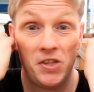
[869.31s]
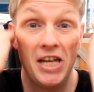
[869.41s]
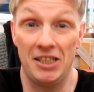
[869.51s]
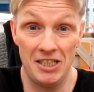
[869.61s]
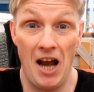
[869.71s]

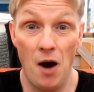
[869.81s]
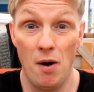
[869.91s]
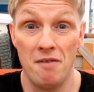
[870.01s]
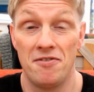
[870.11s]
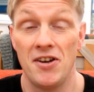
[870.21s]
this is how
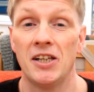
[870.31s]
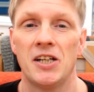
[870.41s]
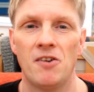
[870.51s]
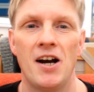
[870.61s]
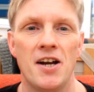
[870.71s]
I'm
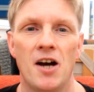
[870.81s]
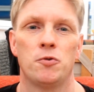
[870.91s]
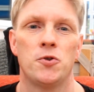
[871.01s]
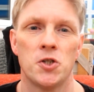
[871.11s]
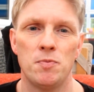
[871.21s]
feeling right now,
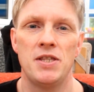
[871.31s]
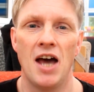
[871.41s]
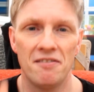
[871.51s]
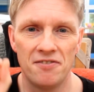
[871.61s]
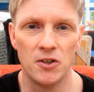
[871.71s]
trust me,
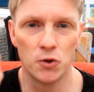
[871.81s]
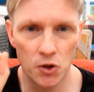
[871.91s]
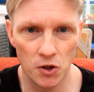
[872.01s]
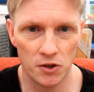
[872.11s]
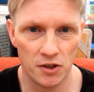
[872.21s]
that feels
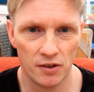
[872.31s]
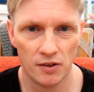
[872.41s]
good,